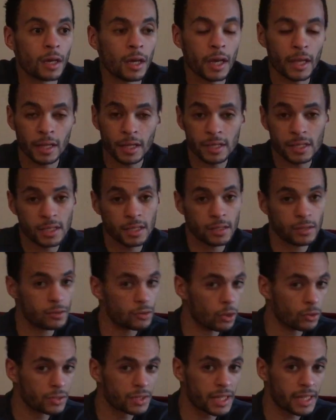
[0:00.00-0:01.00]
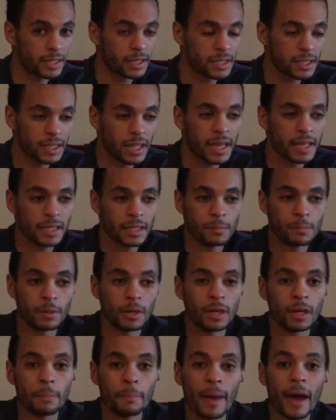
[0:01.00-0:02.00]
and don't take this lightly,
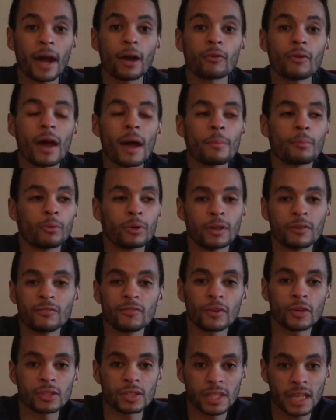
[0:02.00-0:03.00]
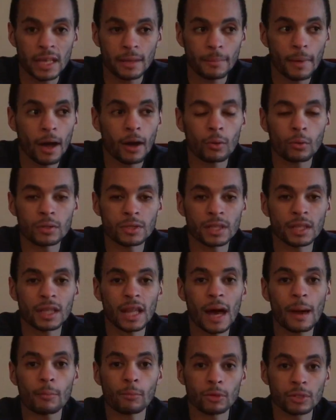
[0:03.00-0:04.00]
but battle rap when it first came out was a
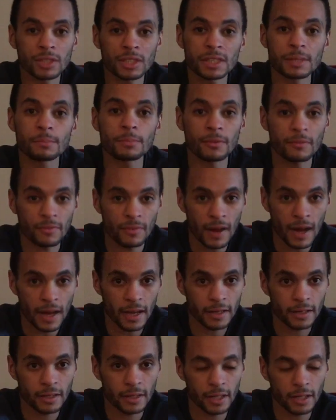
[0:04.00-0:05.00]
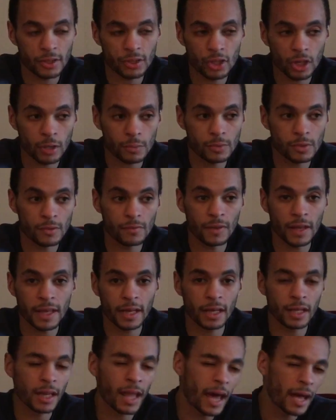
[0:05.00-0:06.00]
lot more simplified in terms of,
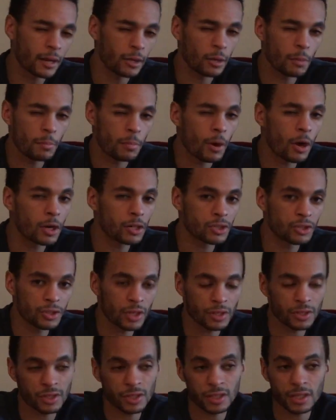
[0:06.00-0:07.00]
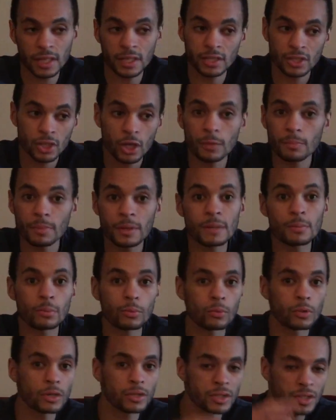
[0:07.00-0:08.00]
like, a lot of the bar structures. Like, certain
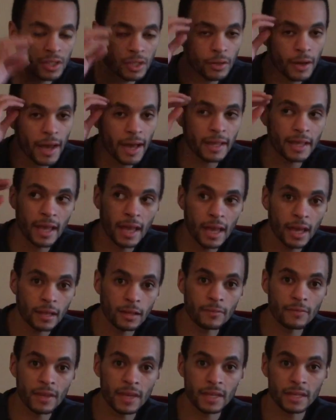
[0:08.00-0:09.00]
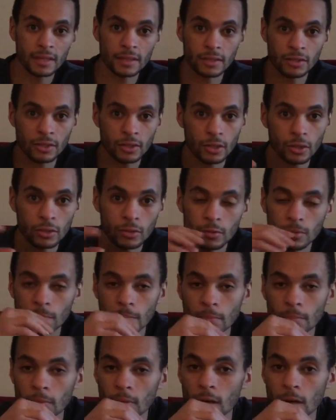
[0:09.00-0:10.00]
people still had that elevated,
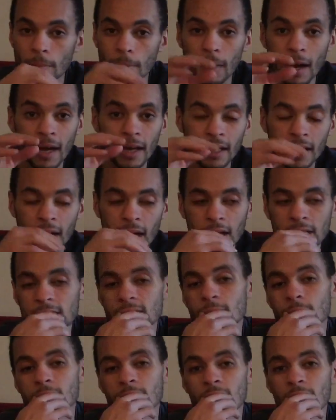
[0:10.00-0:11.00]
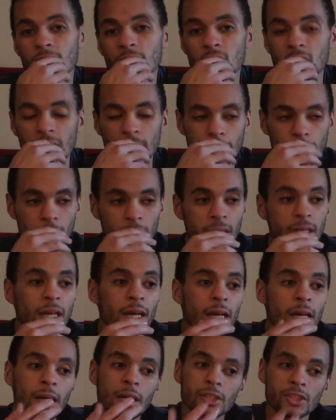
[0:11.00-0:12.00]
mind concept and everything, but
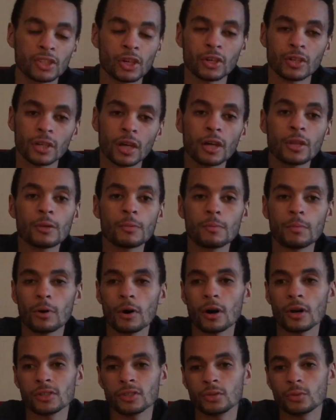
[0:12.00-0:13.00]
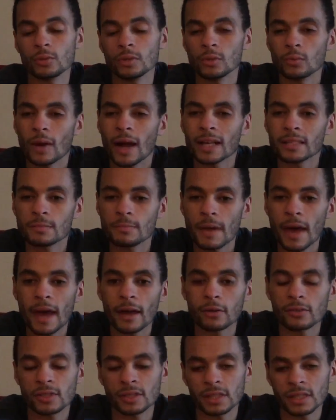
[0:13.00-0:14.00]
certain other bars, you would watch
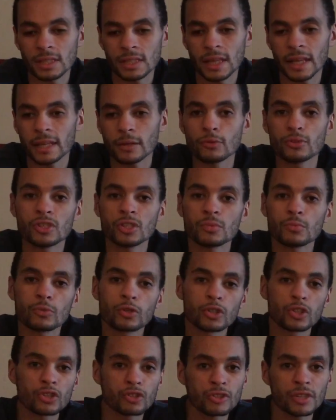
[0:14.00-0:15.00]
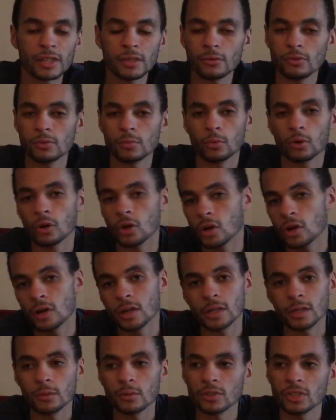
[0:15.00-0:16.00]
battles and it's like, it was just more street, it was more
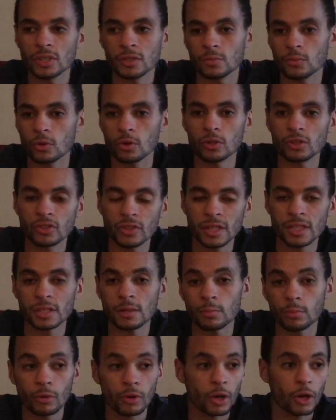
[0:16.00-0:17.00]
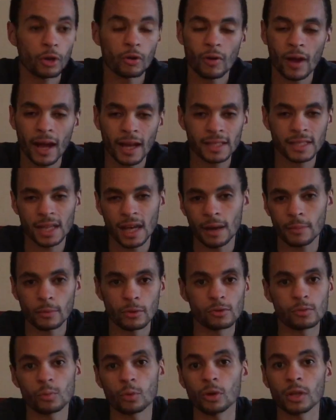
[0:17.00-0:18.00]
hood, it was just more straight to the point, or grind time, it
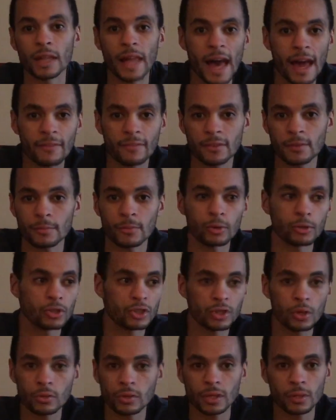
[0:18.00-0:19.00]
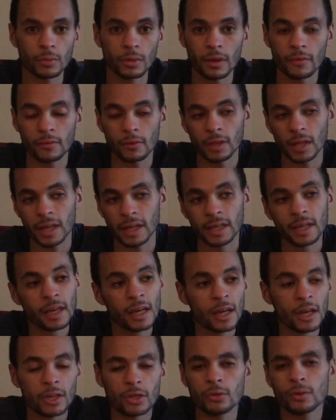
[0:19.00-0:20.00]
was more laughy, more jokey, whatever. Like,
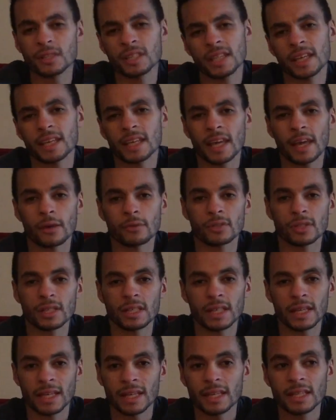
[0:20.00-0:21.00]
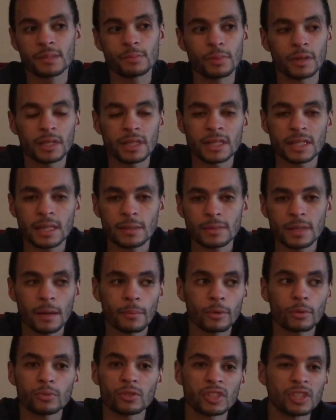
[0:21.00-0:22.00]
you could say KOTD is, but at the same
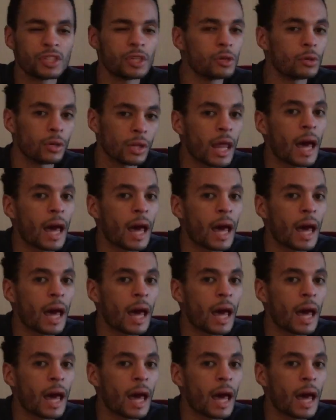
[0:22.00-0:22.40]
time, it was still a